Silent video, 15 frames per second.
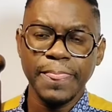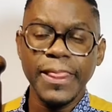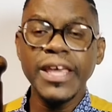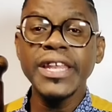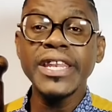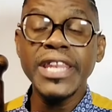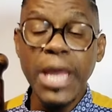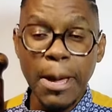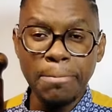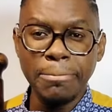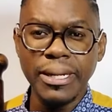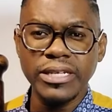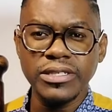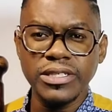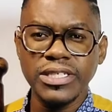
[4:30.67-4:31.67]
in
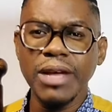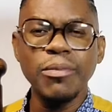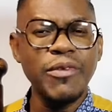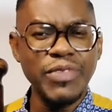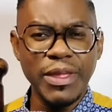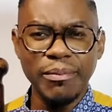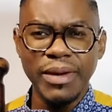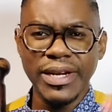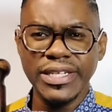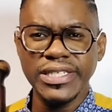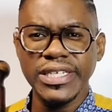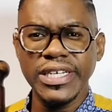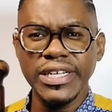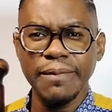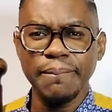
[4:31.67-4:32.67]
numbers. Some of them are
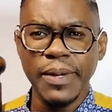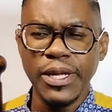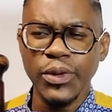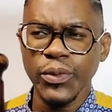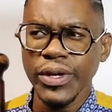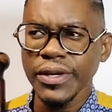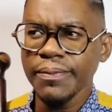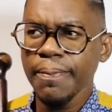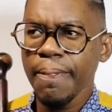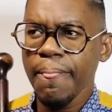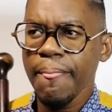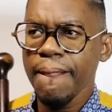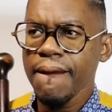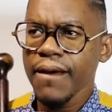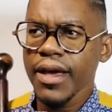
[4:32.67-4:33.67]
returning, by the way.
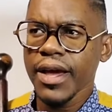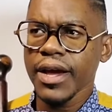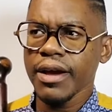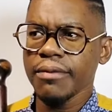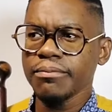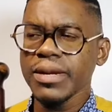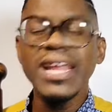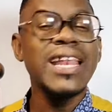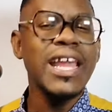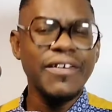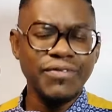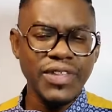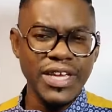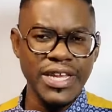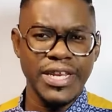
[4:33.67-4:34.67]
They
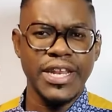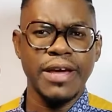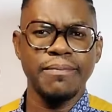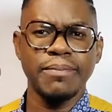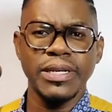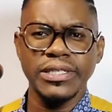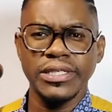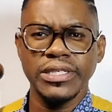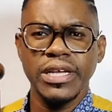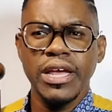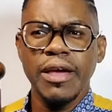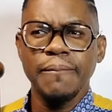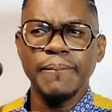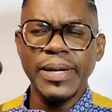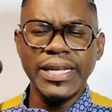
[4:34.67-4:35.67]
left in numbers.
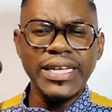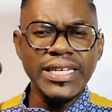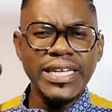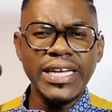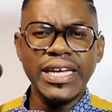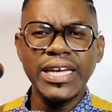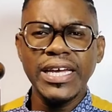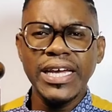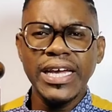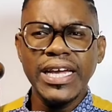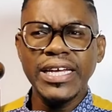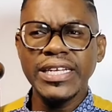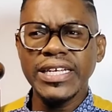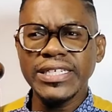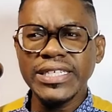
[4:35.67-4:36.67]
But in the
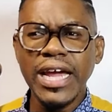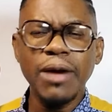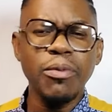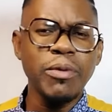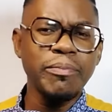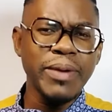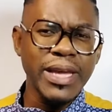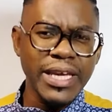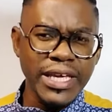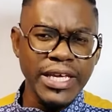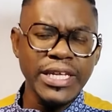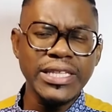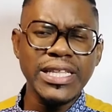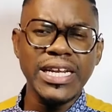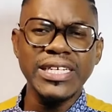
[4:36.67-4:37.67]
Thabo
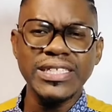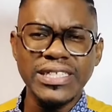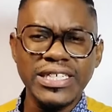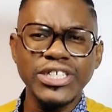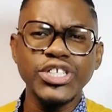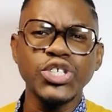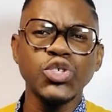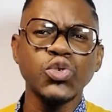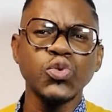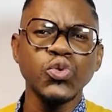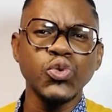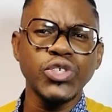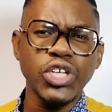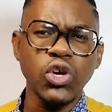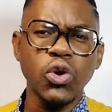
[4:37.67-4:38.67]
Mbeki transition
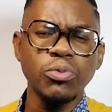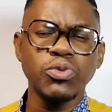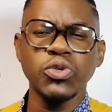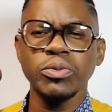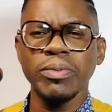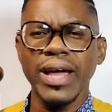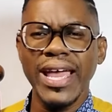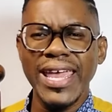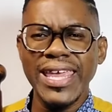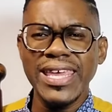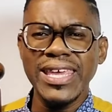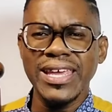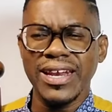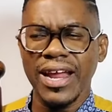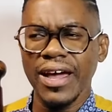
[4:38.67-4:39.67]
to Jacob Zuma
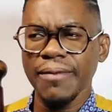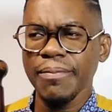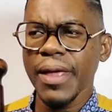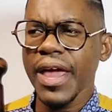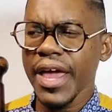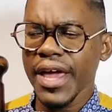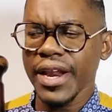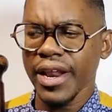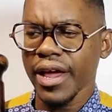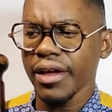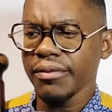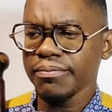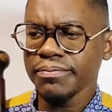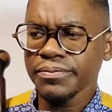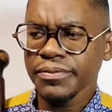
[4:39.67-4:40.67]

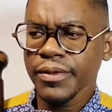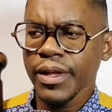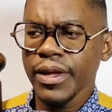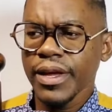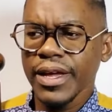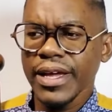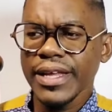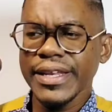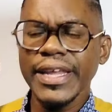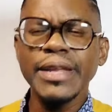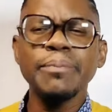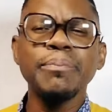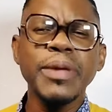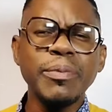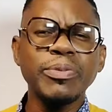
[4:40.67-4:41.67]
era,
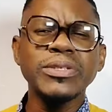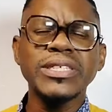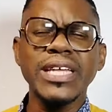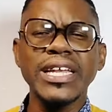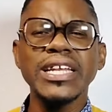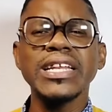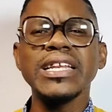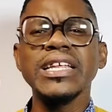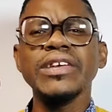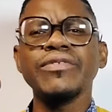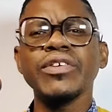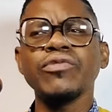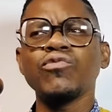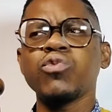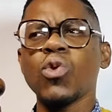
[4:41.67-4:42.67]
then people started
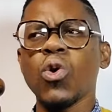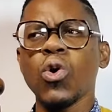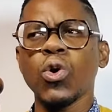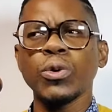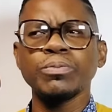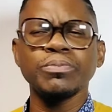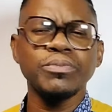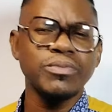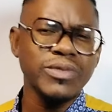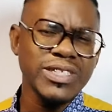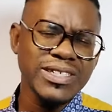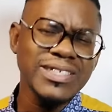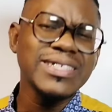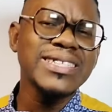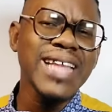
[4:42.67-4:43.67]
living for
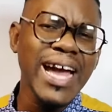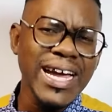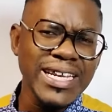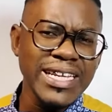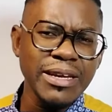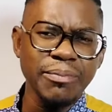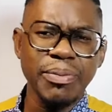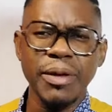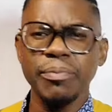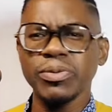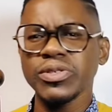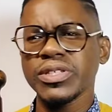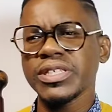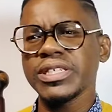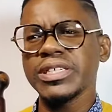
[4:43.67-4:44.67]
studying
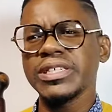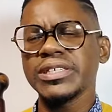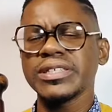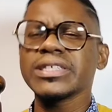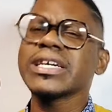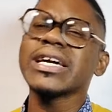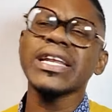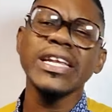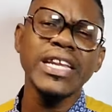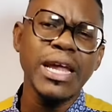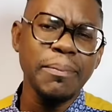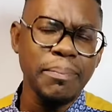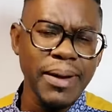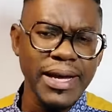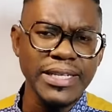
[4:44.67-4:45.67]
purposes, greener
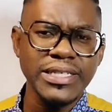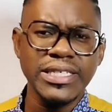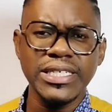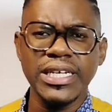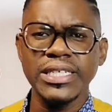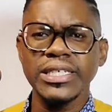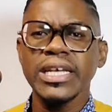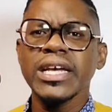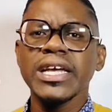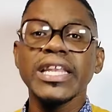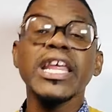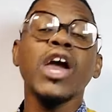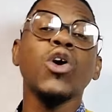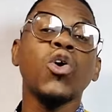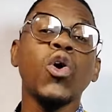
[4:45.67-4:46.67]
pastures.
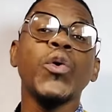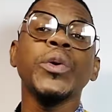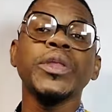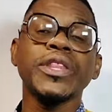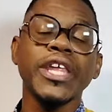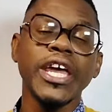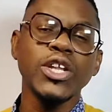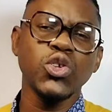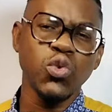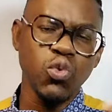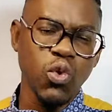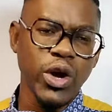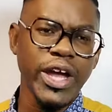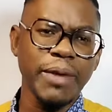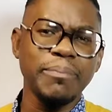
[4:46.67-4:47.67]
They are going there to
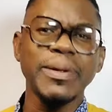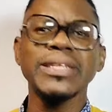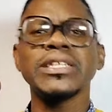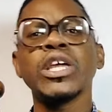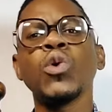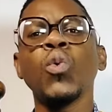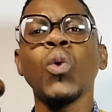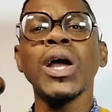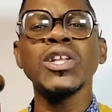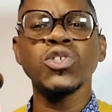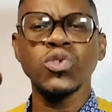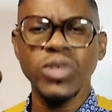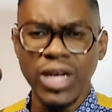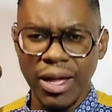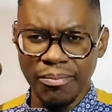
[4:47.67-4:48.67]
work, but they want
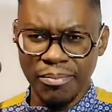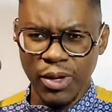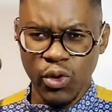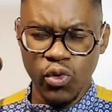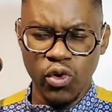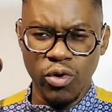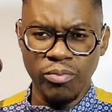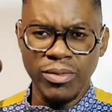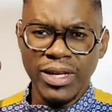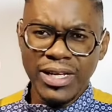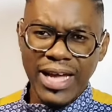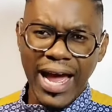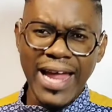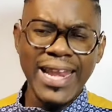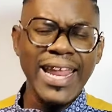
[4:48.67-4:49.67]
to come back home.
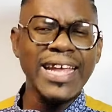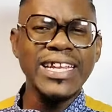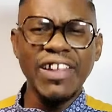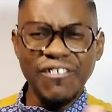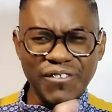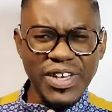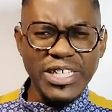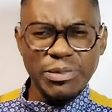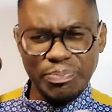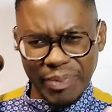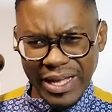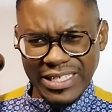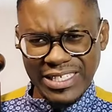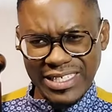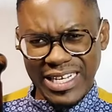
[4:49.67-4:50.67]
Unlike the first
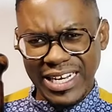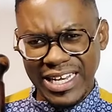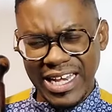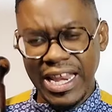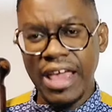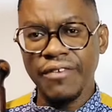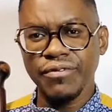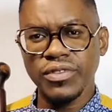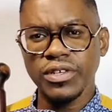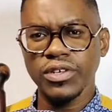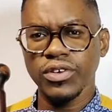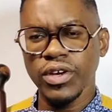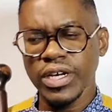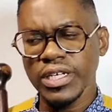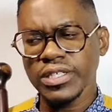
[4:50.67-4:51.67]
bunch that left,
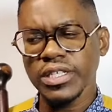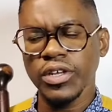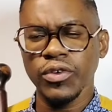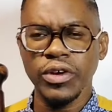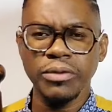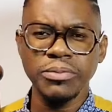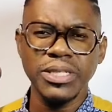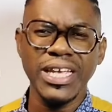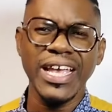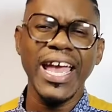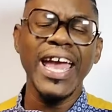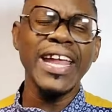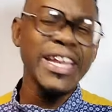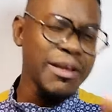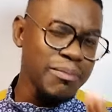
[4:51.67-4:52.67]
you understand what I'm saying?
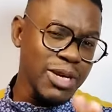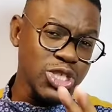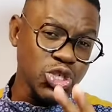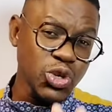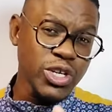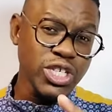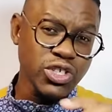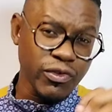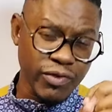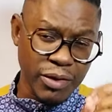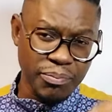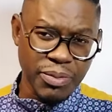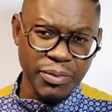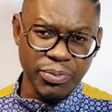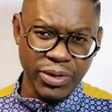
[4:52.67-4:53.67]
And the majority of the
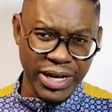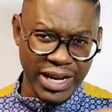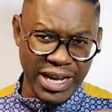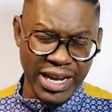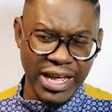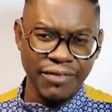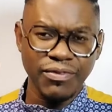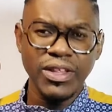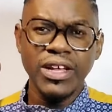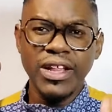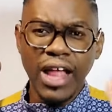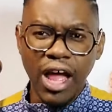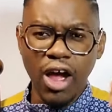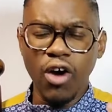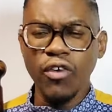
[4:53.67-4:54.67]
people that left
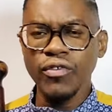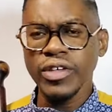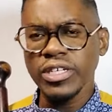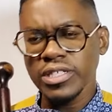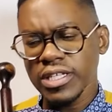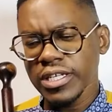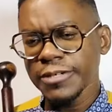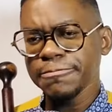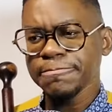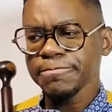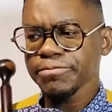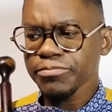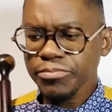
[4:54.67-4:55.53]
are obviously